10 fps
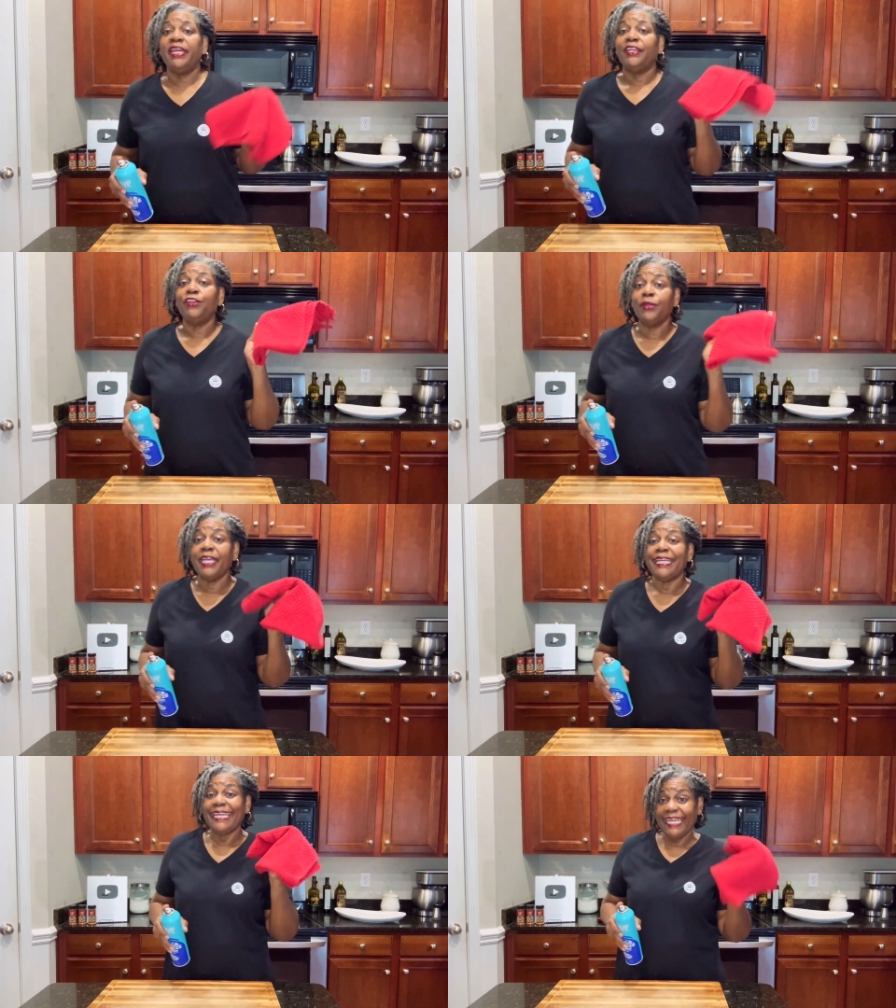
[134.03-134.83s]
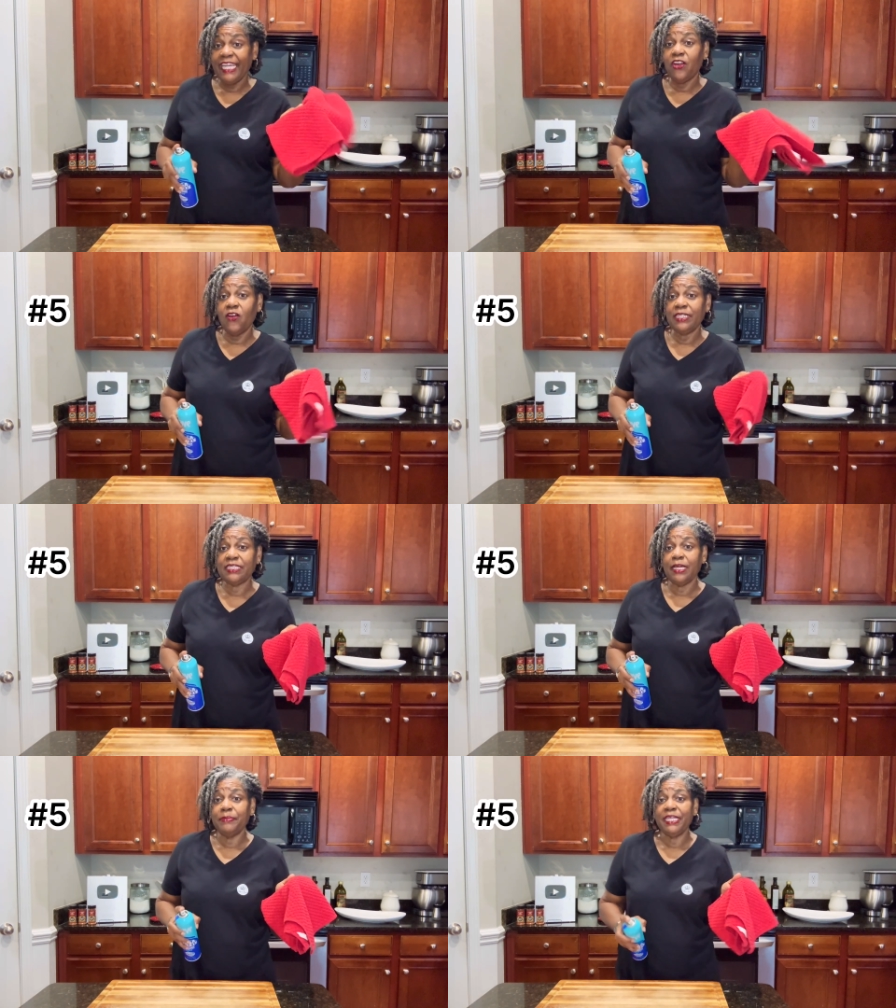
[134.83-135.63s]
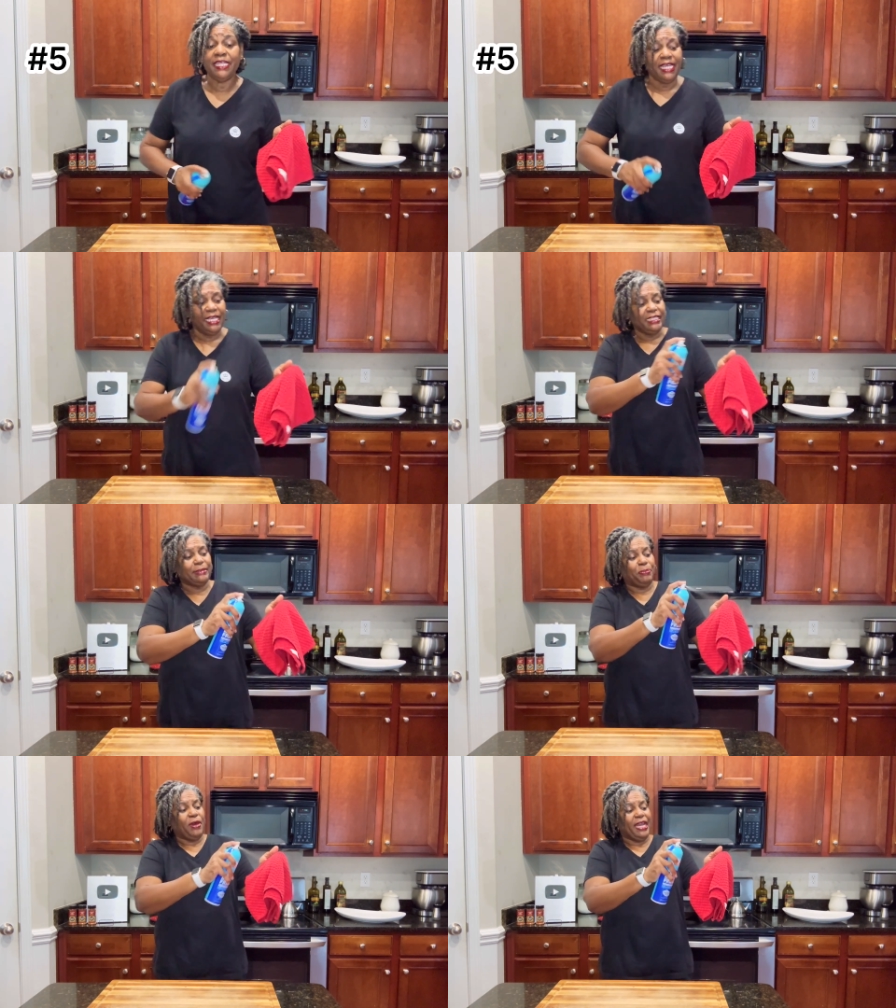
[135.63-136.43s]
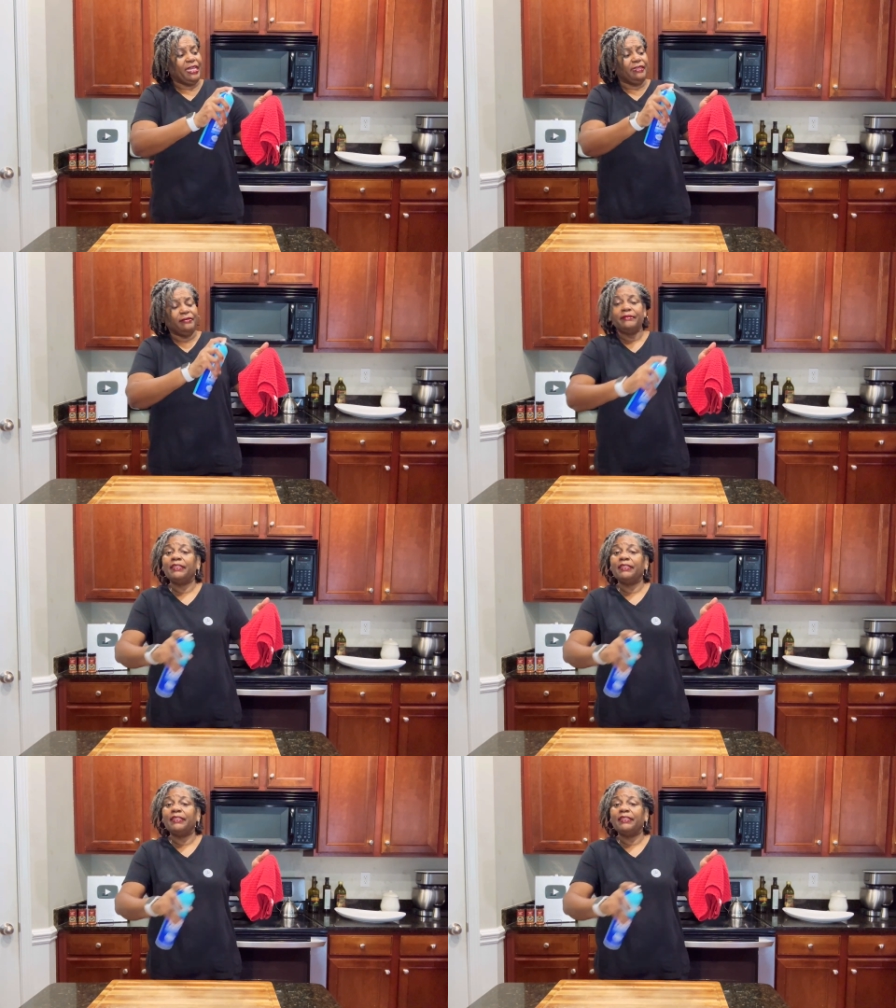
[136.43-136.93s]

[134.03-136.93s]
You get ink on something, spray it,